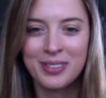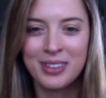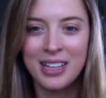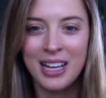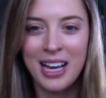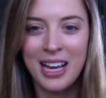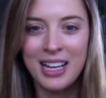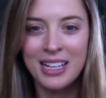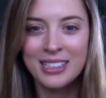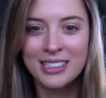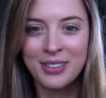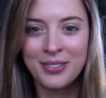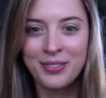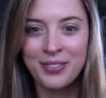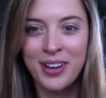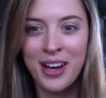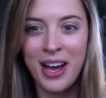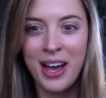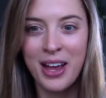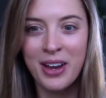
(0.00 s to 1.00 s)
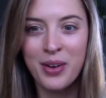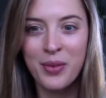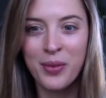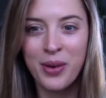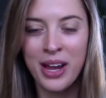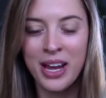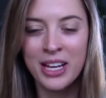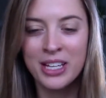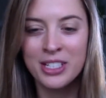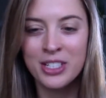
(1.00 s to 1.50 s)
That is a fun
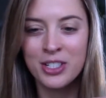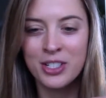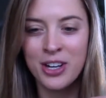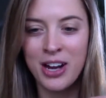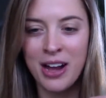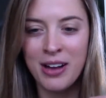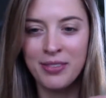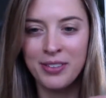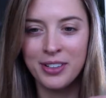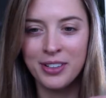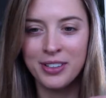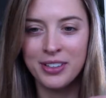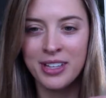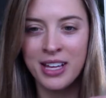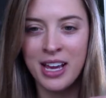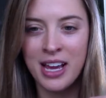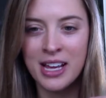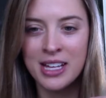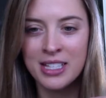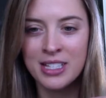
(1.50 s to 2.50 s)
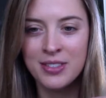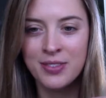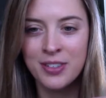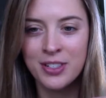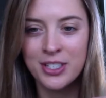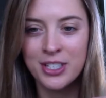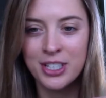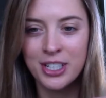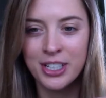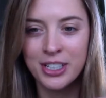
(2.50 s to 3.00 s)
way to travel, that's for
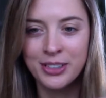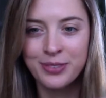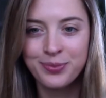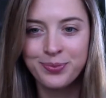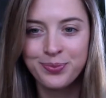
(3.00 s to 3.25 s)
sure.